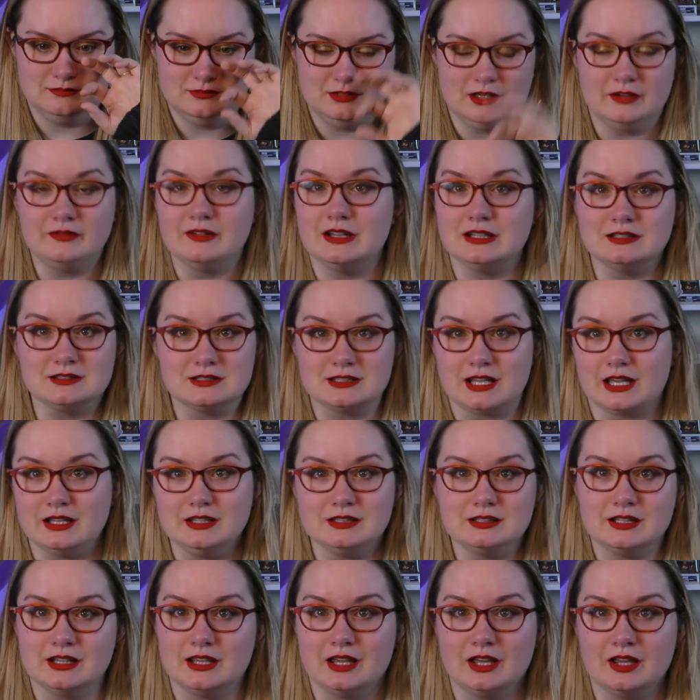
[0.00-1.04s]
of
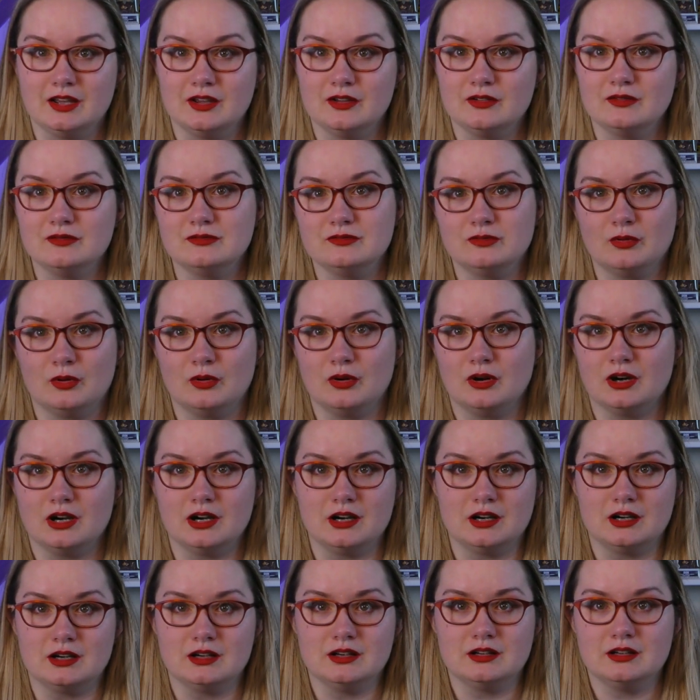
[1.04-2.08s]
insight to give
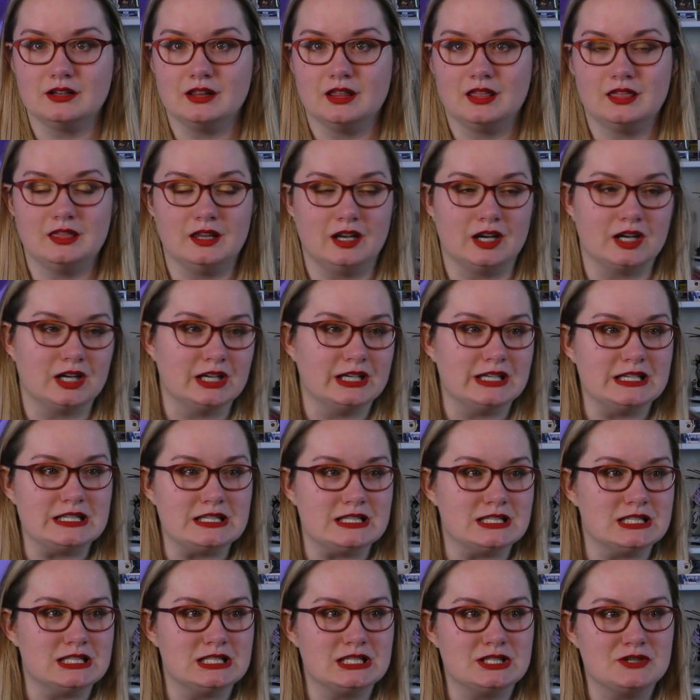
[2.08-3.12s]
or
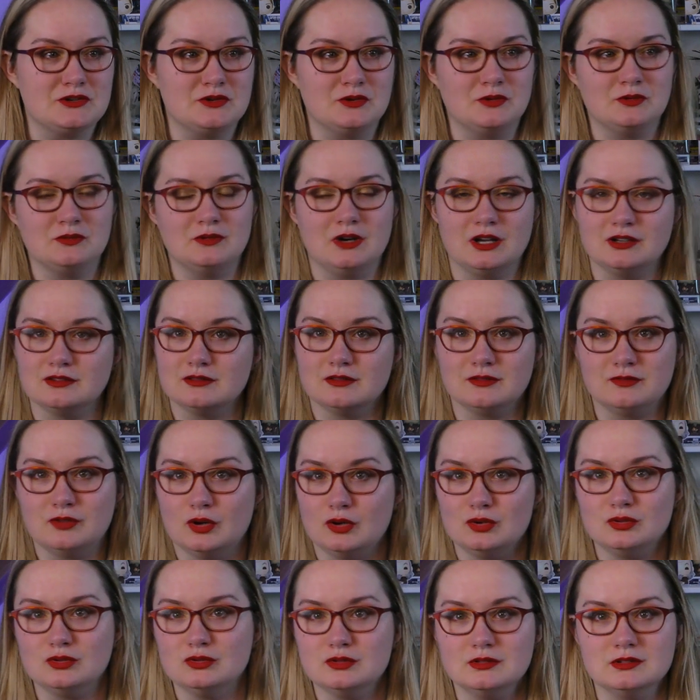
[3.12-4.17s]
theories to
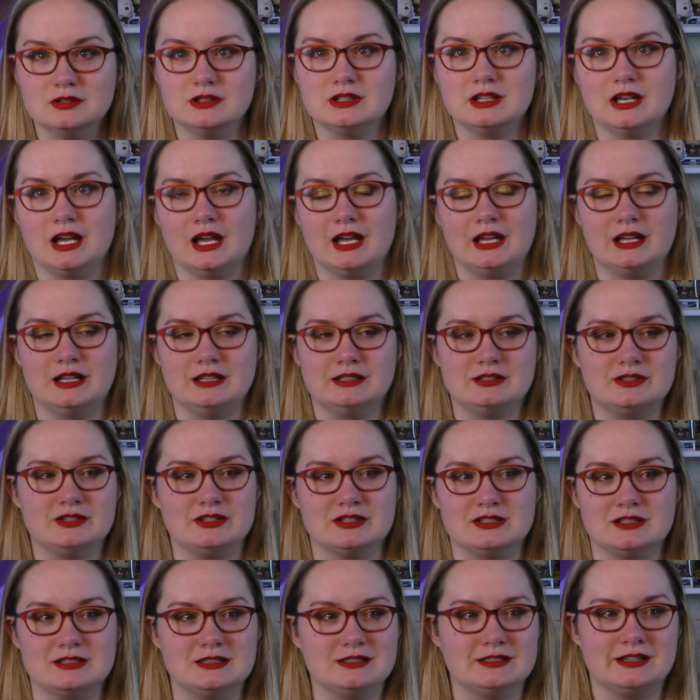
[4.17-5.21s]
unfold. I
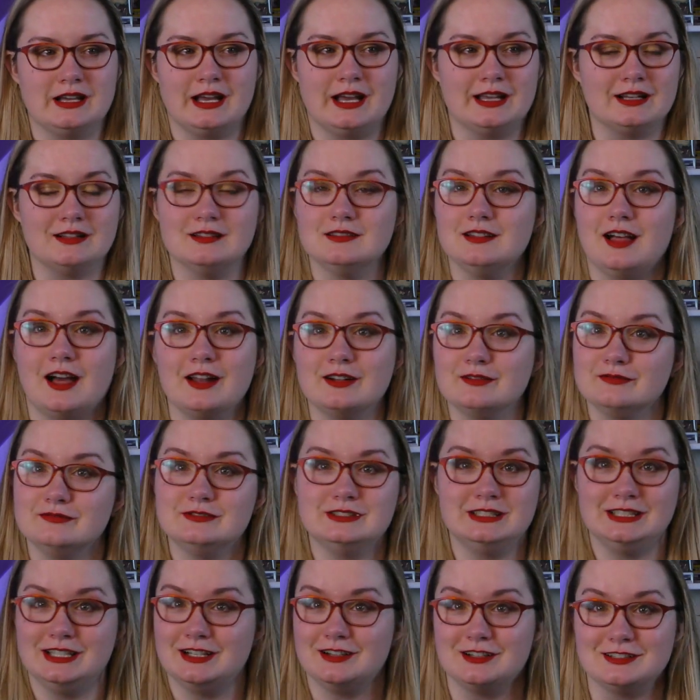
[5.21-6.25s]
just had a lot of
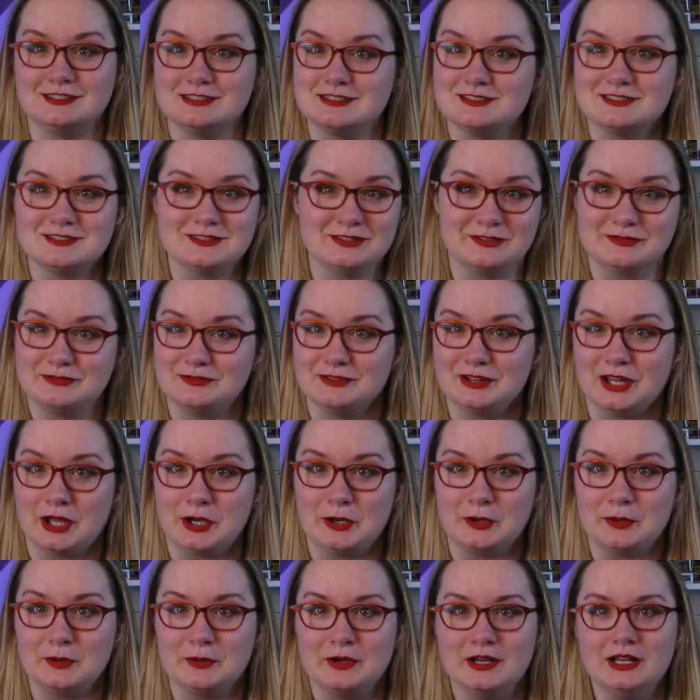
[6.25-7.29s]
tears to
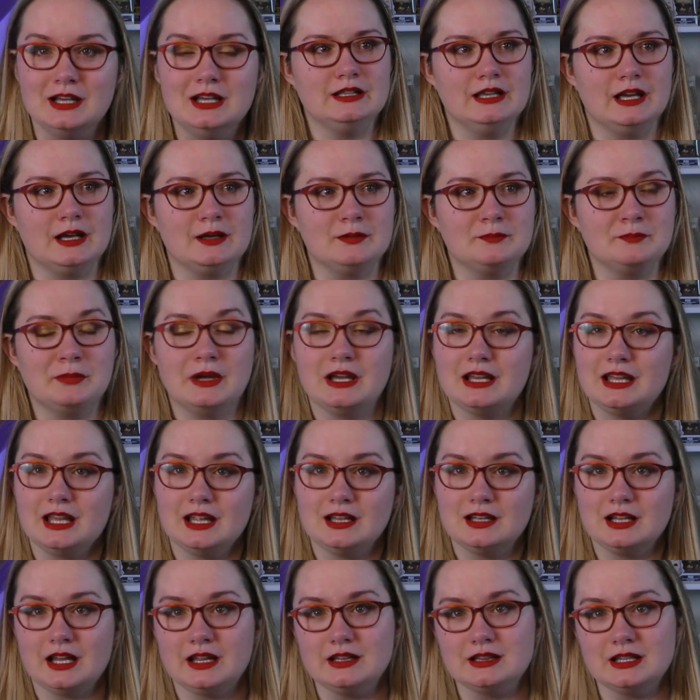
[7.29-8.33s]
flow. Yeah, but
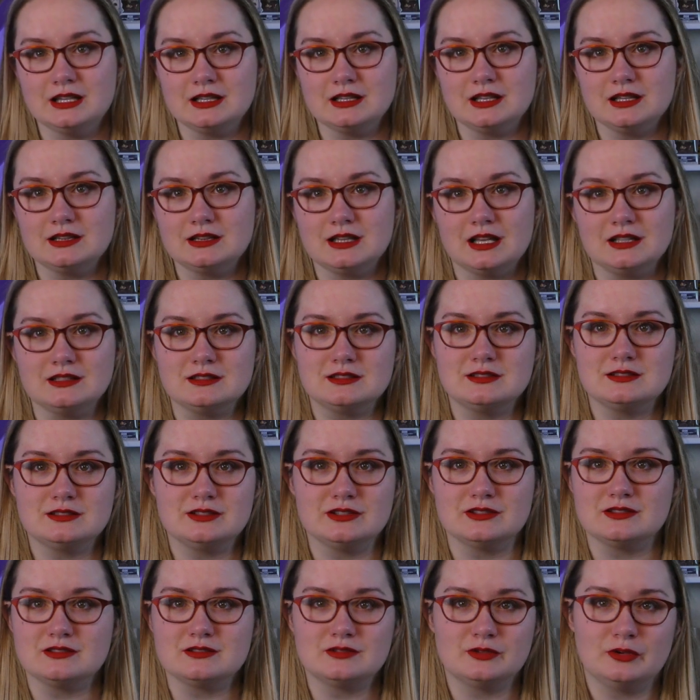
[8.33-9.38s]
again, I think that that's
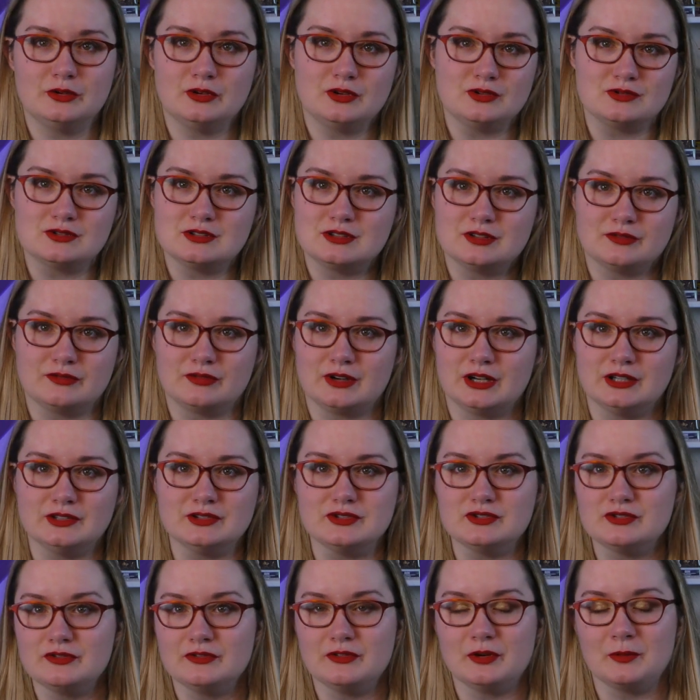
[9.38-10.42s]
just kudos to
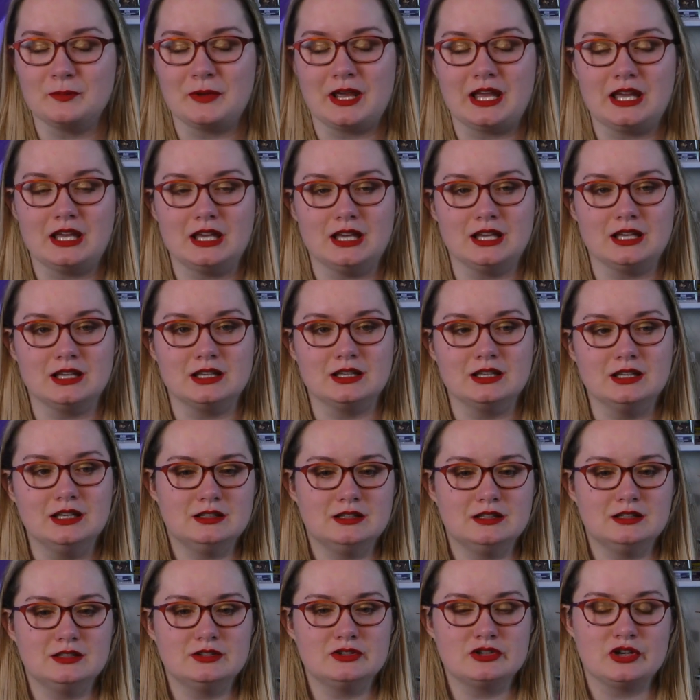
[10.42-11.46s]
Fringe for making
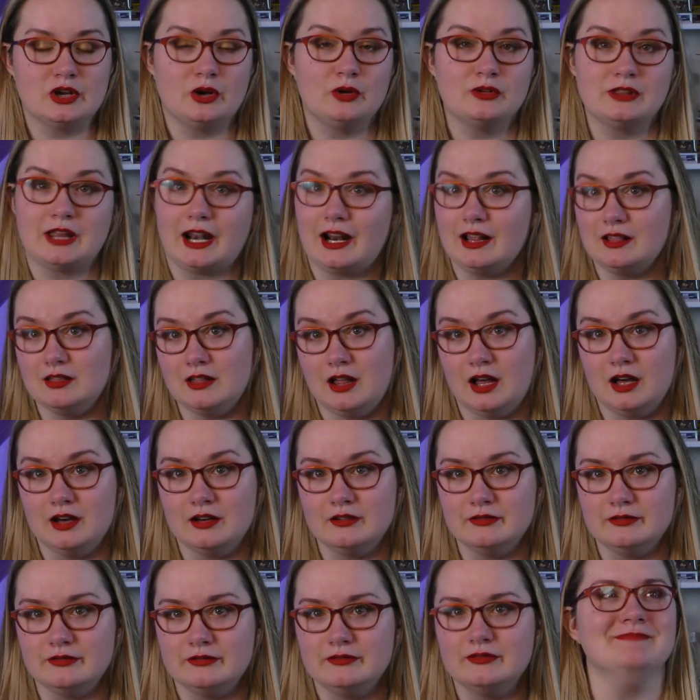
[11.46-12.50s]
a show that I
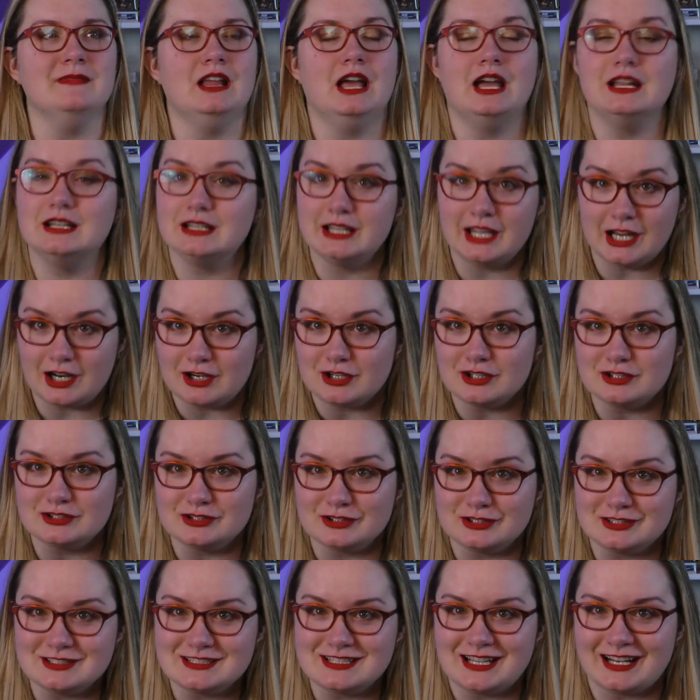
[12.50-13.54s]
love and
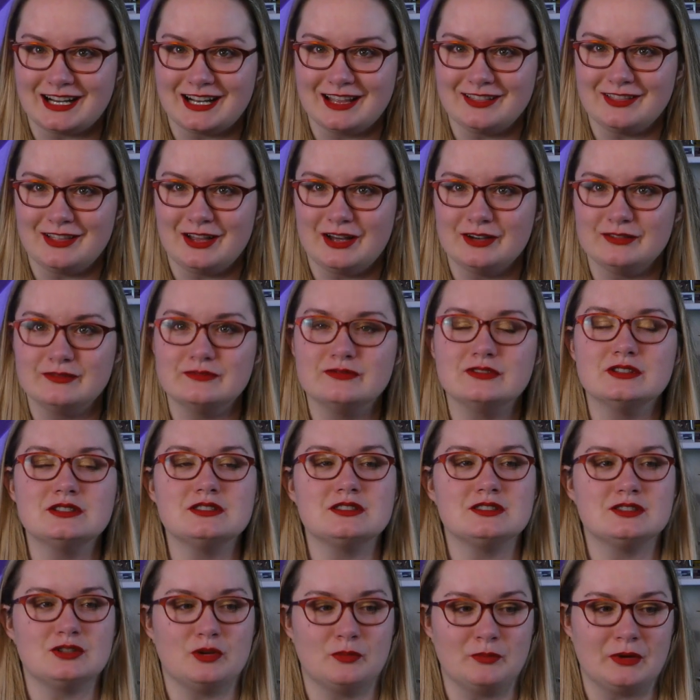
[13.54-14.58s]
characters that I love
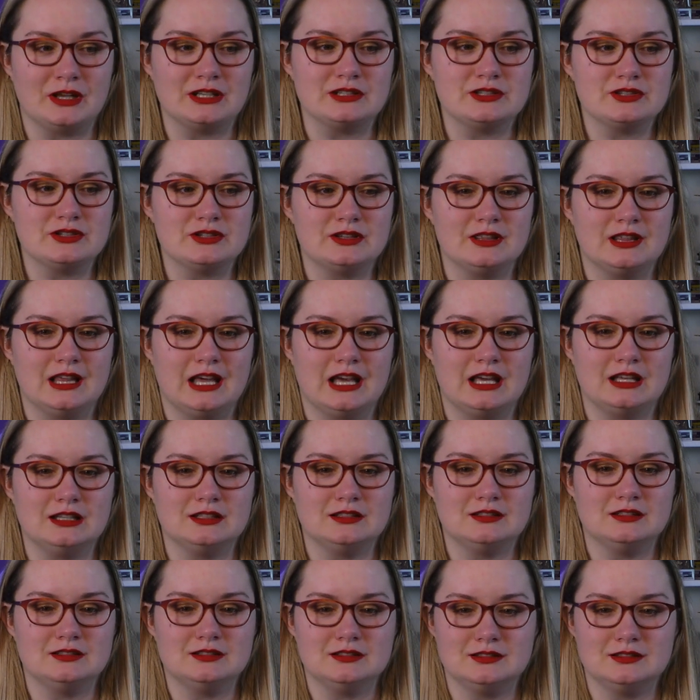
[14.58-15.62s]
so much that